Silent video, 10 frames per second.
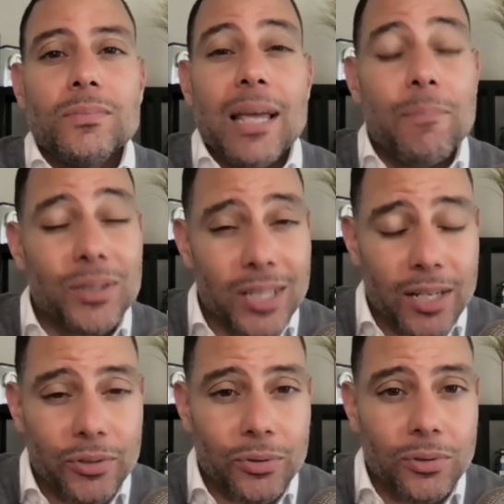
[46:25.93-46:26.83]
and
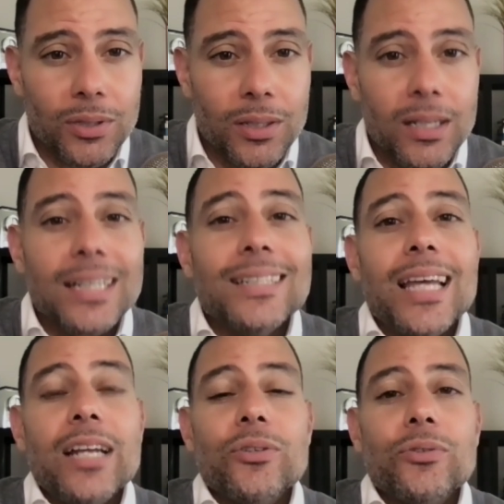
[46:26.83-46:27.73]
potential
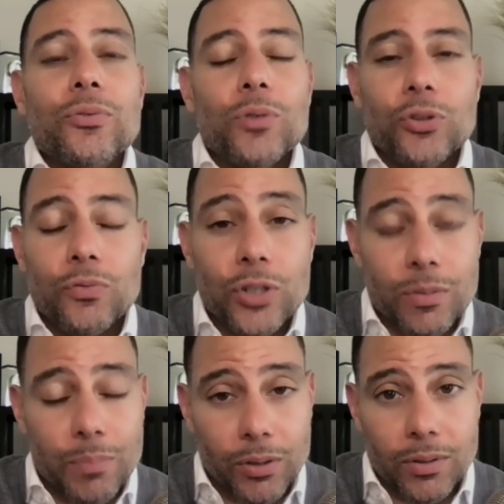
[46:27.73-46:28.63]
danger to what you've
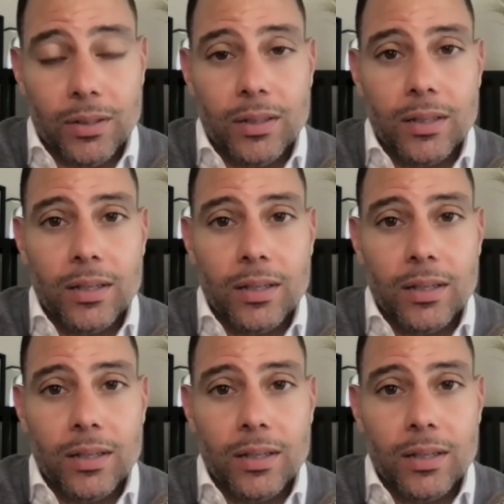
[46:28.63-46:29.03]
just built.